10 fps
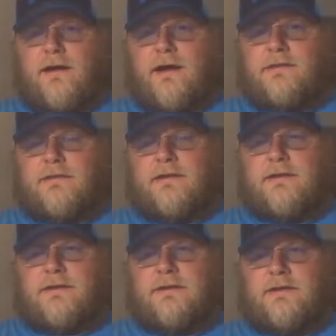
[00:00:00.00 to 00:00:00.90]
I
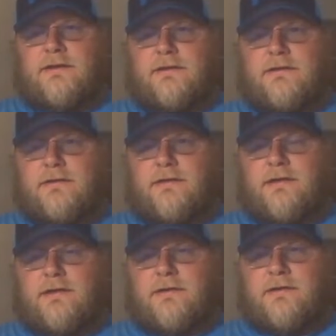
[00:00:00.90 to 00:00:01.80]
think
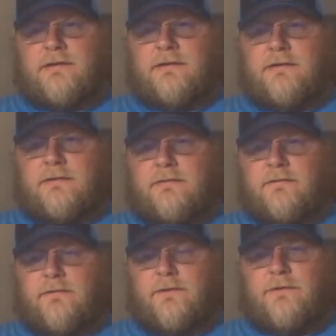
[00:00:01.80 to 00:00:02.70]
in uh,
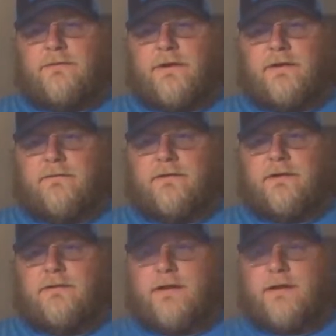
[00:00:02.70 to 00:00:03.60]
four or five
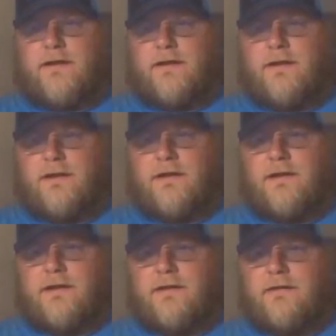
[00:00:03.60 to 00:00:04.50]
years, I
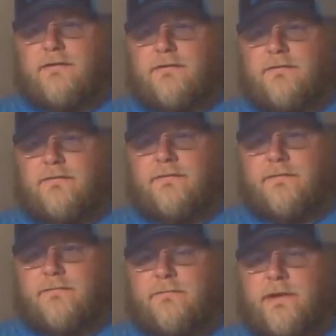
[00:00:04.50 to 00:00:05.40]
have
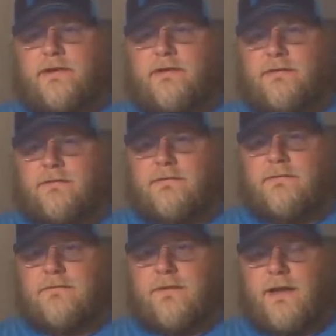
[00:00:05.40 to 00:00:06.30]
been
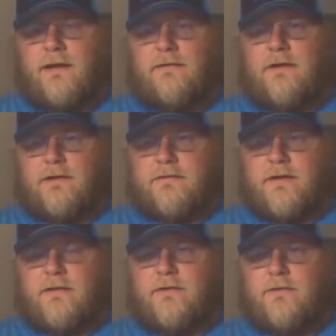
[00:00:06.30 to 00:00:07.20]
out at
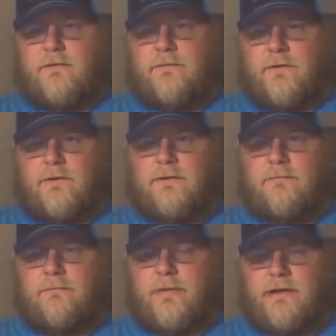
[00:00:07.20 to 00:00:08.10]
Shallow
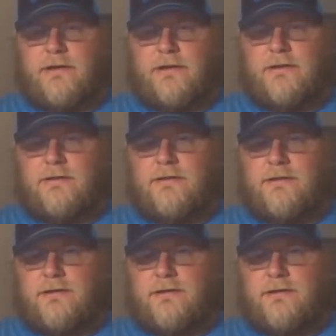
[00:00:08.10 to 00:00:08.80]
Farm Pond.